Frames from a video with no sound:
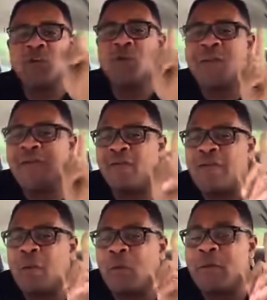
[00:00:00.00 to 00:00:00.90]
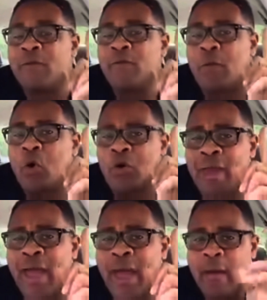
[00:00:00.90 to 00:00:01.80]
You will never hear women from
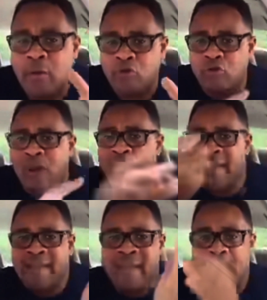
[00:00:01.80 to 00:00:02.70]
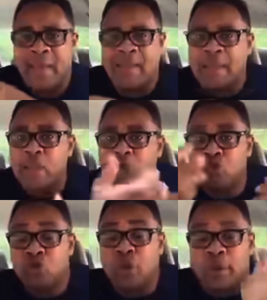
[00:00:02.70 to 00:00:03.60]
Korea dragging their men in
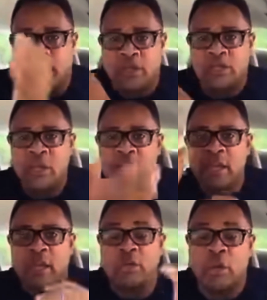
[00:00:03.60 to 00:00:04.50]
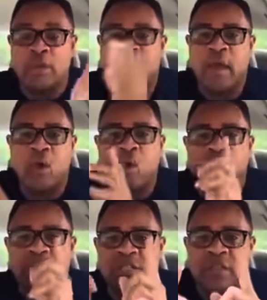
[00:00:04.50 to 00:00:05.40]
huge numbers into the American
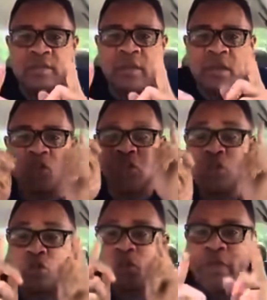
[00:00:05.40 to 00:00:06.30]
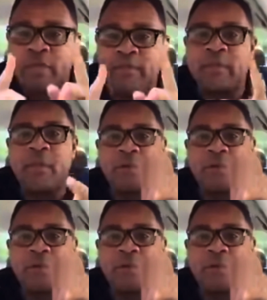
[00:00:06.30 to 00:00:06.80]
court system to destroy them.